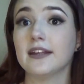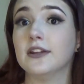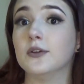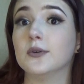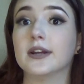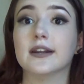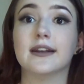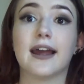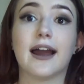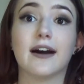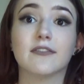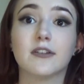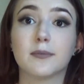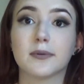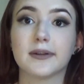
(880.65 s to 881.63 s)
You can
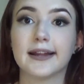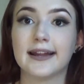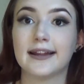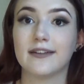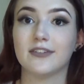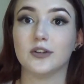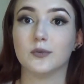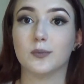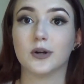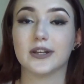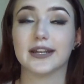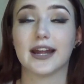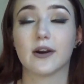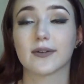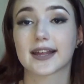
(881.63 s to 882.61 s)
have the plant if you put
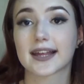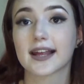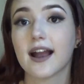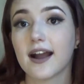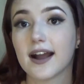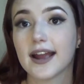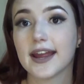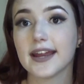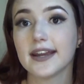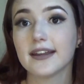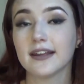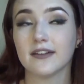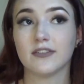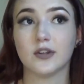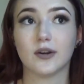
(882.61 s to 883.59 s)
it outside.
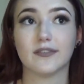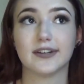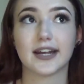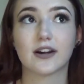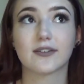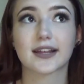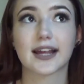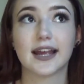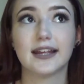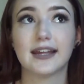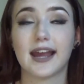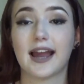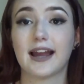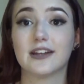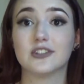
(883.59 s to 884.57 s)
If you have an outside
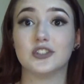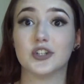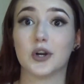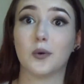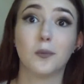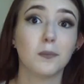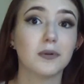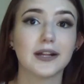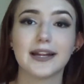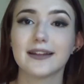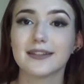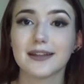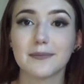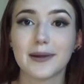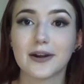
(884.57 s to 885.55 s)
cat, don't
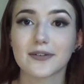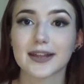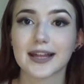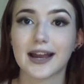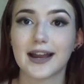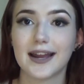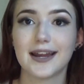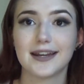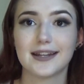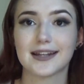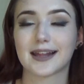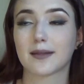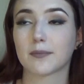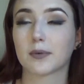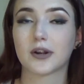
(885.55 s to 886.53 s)
plant them outside.
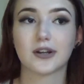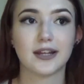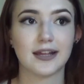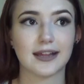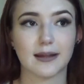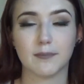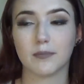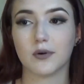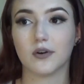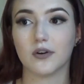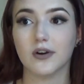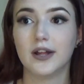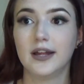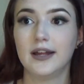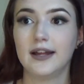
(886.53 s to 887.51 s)
It's pretty
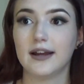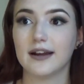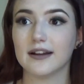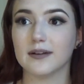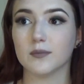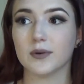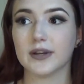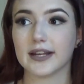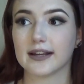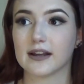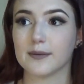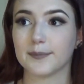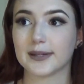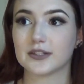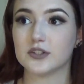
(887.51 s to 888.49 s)
simple when it
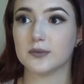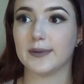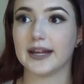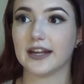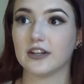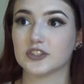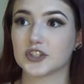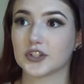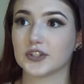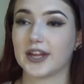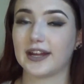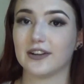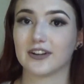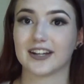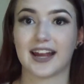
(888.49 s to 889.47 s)
comes to making sure
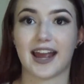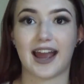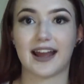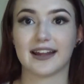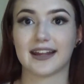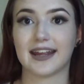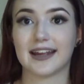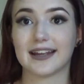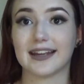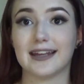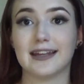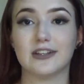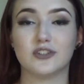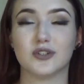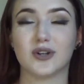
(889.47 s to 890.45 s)
that your cat can't
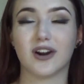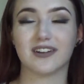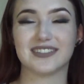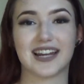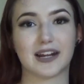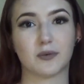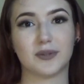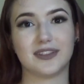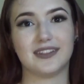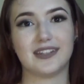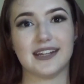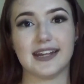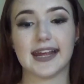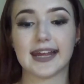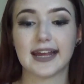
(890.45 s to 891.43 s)
get into contact with
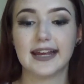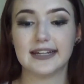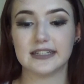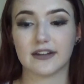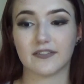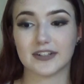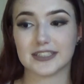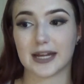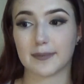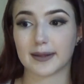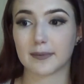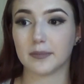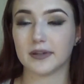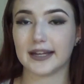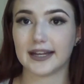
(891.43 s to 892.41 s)
these different
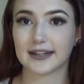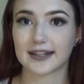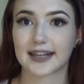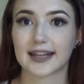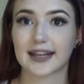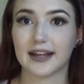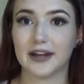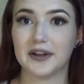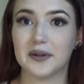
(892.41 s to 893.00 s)
types of plants.